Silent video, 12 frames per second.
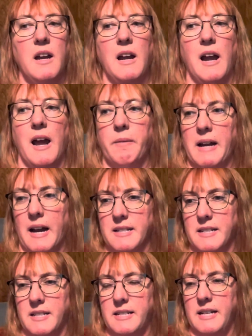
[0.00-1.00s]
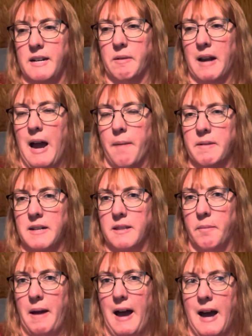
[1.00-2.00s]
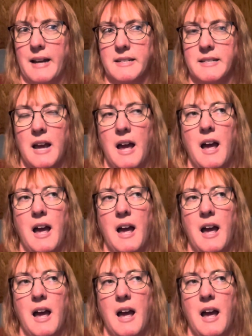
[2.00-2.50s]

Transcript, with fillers: and we got to see what happened in the past,